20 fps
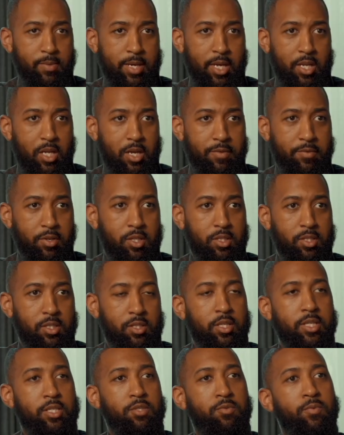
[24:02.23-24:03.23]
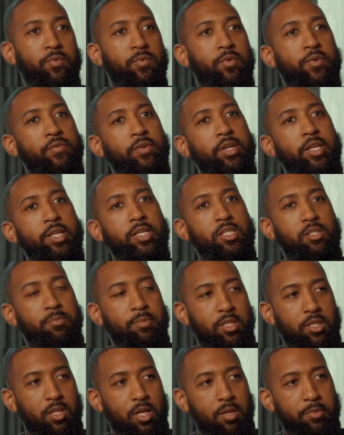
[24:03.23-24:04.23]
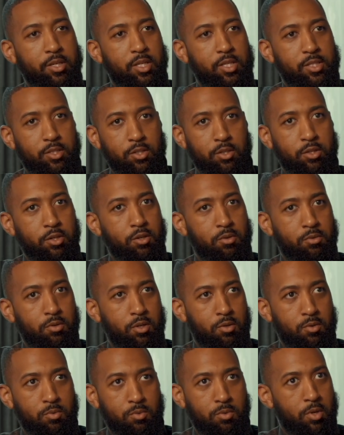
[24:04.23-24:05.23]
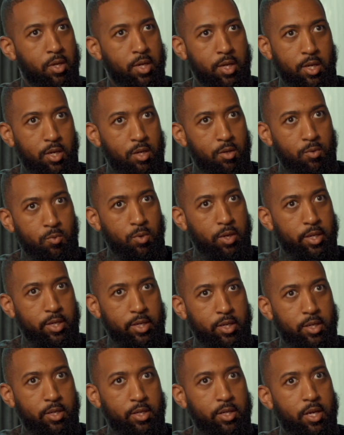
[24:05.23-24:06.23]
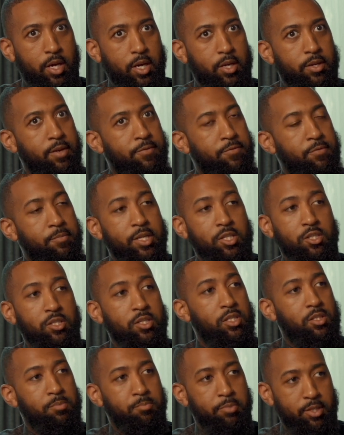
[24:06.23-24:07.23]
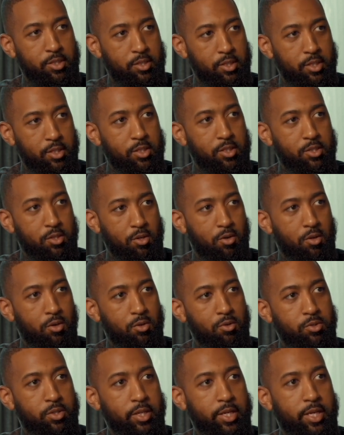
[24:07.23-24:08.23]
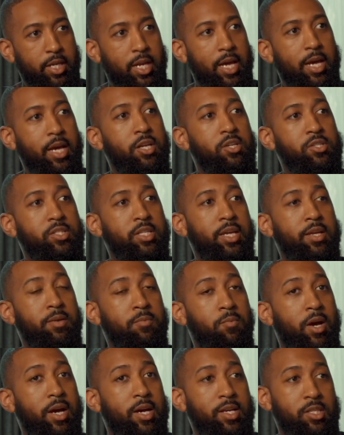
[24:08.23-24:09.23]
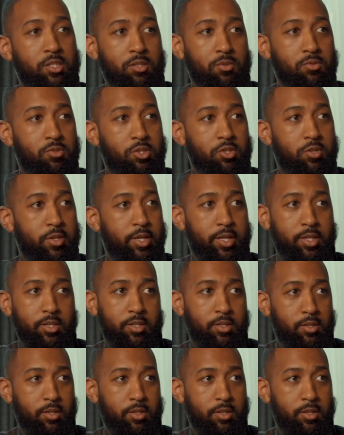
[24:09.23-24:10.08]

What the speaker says: why I love it because it really needs to be done because you don't know what information these businesses are holding, and I understand why it's so strict.